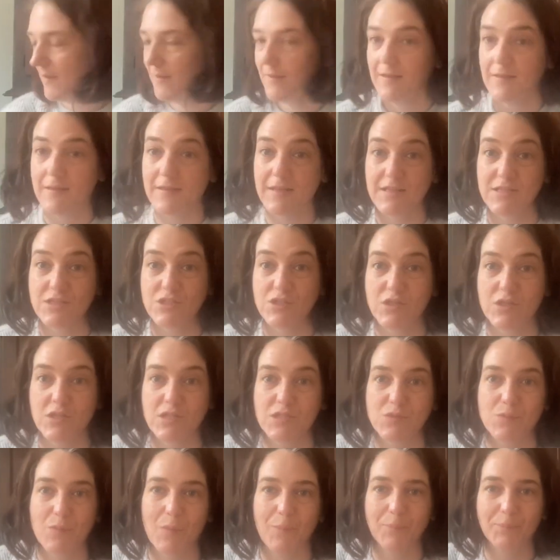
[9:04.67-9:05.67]
Let's do
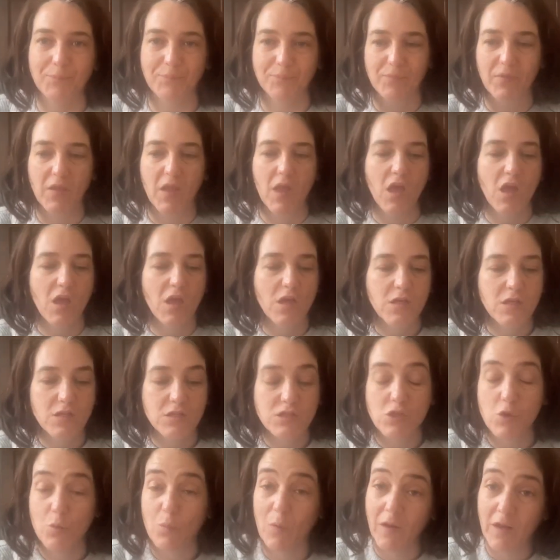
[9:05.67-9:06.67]
this one.
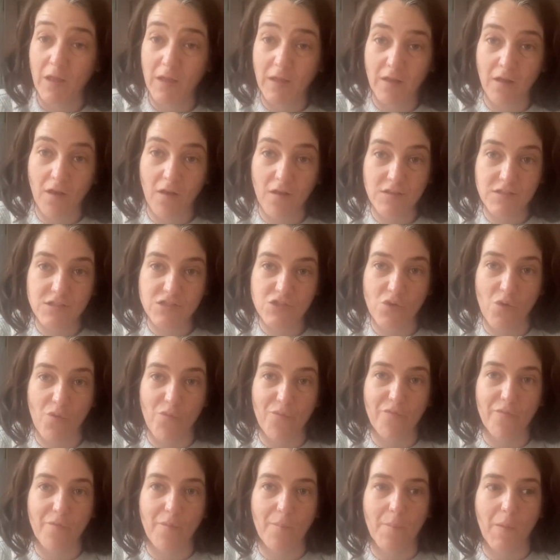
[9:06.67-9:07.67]
So when I cast
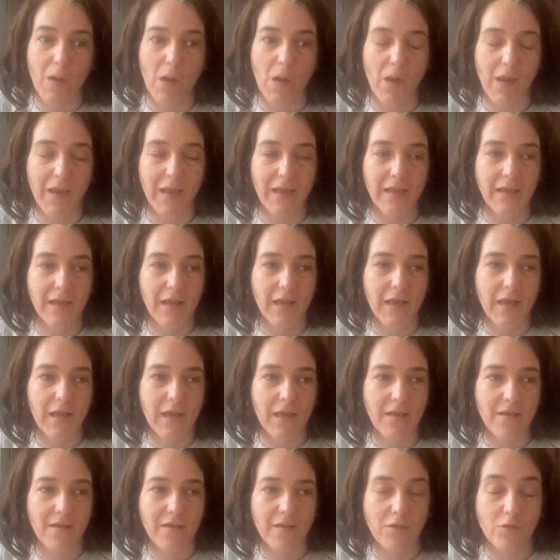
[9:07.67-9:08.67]
off my
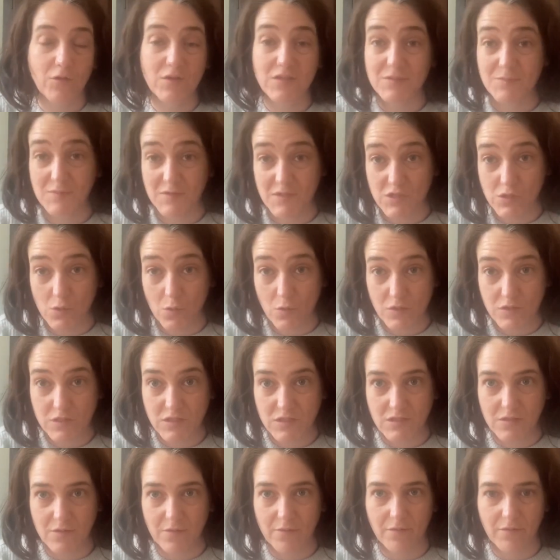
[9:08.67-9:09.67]
Christmas socks
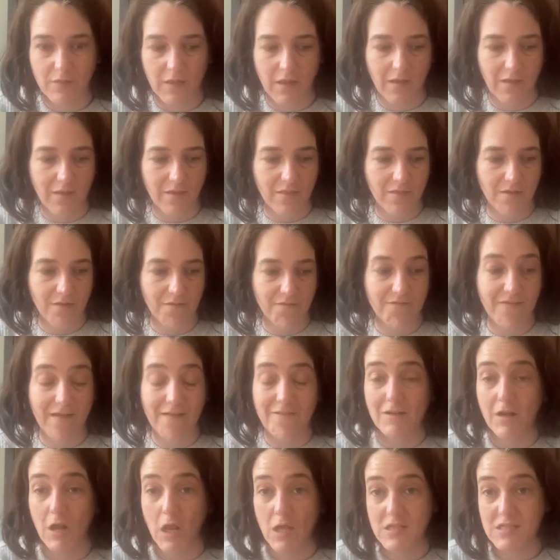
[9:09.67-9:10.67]
in the
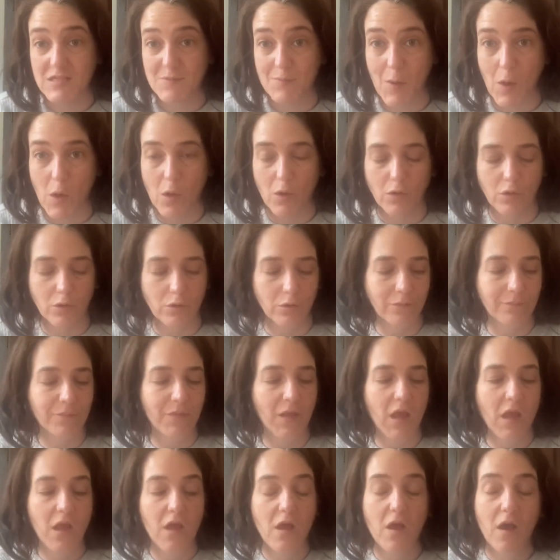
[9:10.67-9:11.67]
Ryelite Sparkle,
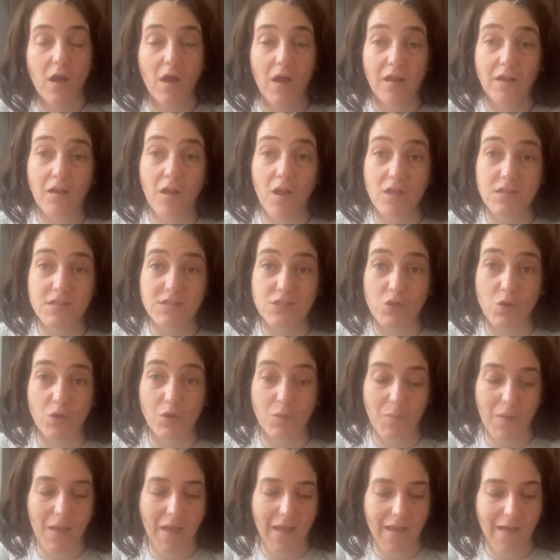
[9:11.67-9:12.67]
I cast on a
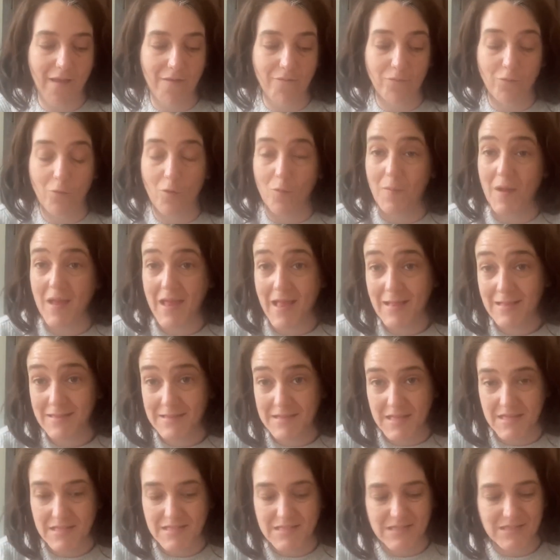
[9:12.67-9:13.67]
pair for my
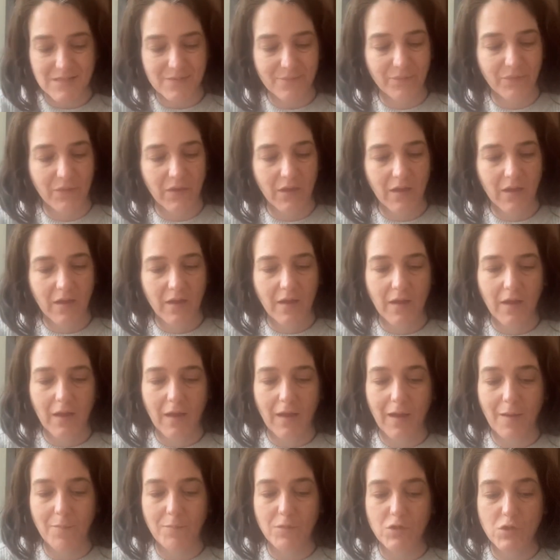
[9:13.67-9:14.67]
eldest,
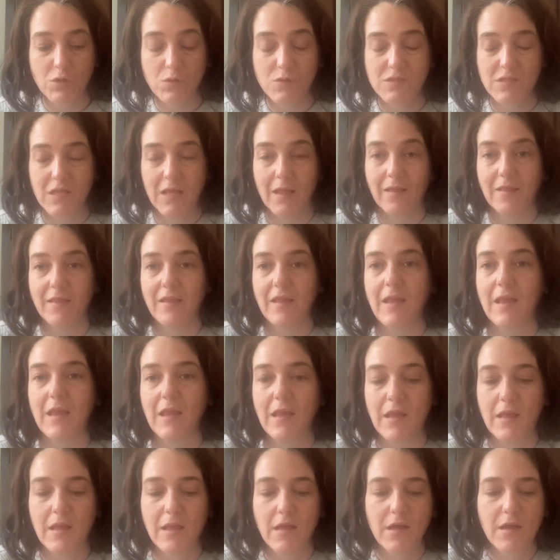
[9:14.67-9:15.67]
using
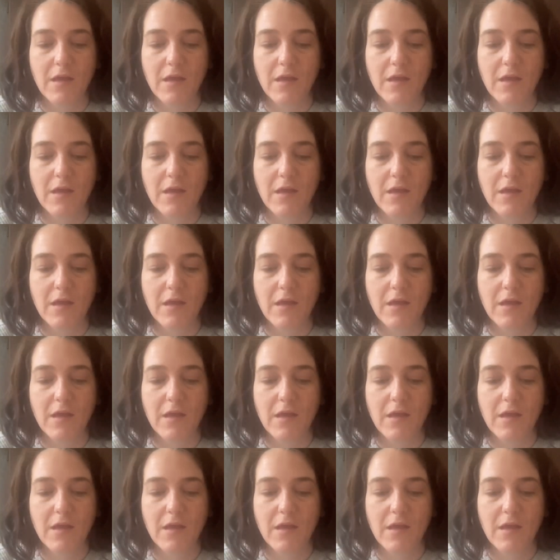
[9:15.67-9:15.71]
the